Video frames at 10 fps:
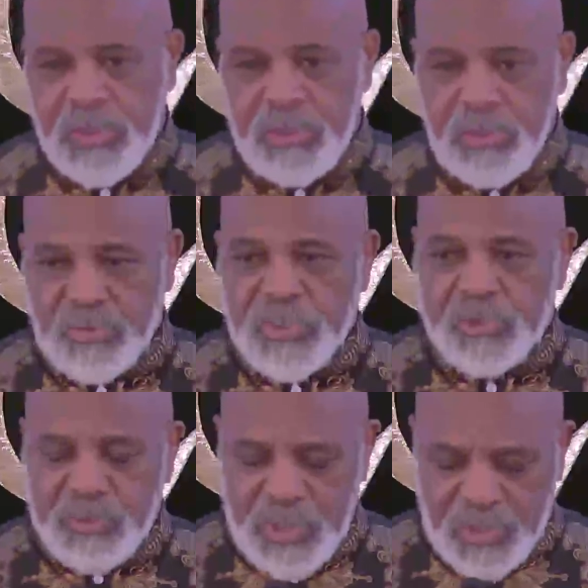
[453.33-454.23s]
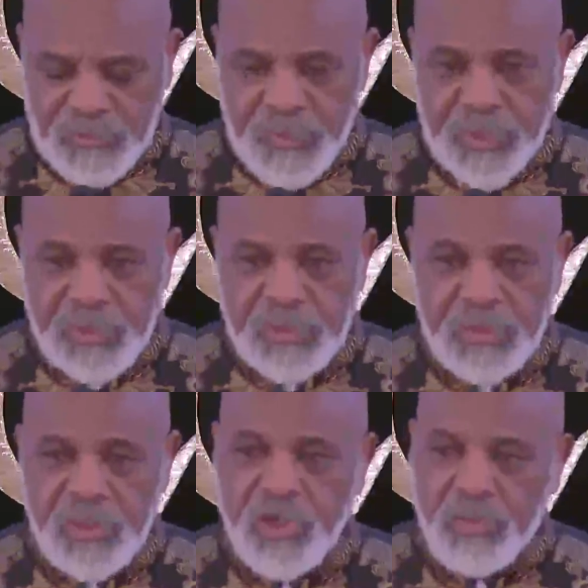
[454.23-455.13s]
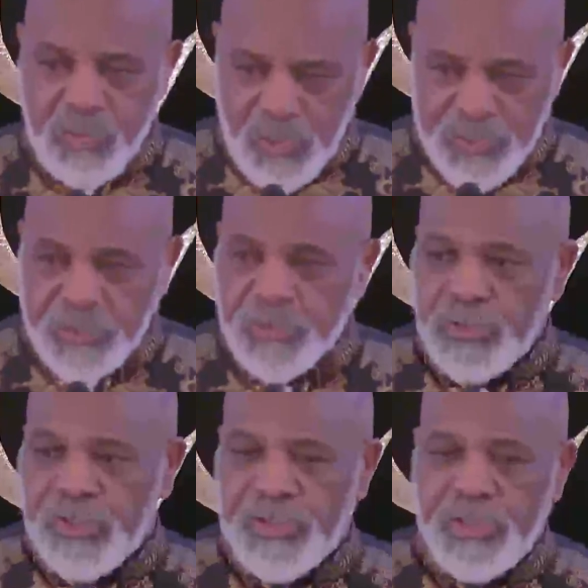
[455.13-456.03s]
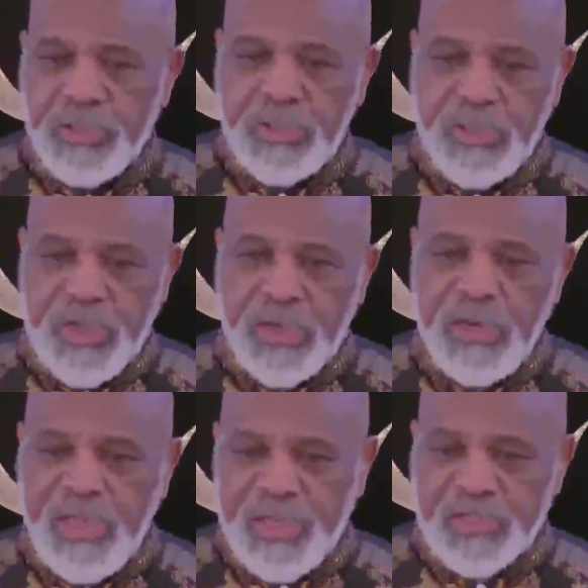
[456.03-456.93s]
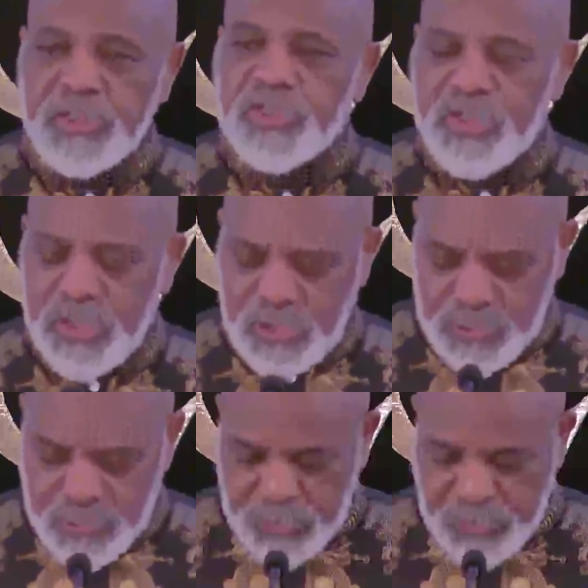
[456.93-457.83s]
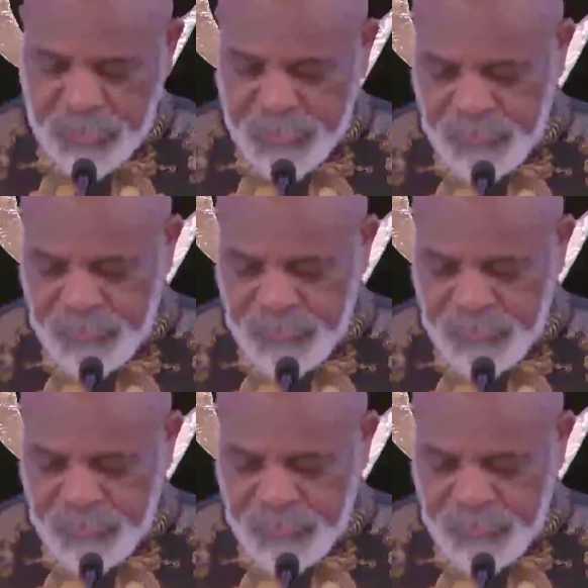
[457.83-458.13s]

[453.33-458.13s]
we must make of it a brotherhood, and I'll add sisterhood.